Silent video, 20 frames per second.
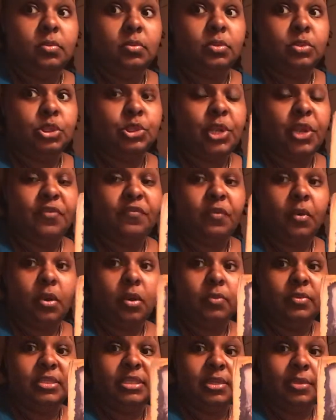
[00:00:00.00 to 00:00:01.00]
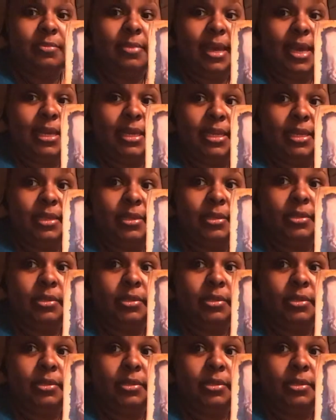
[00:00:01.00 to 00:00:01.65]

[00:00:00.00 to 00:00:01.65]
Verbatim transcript: straightforward with somebody,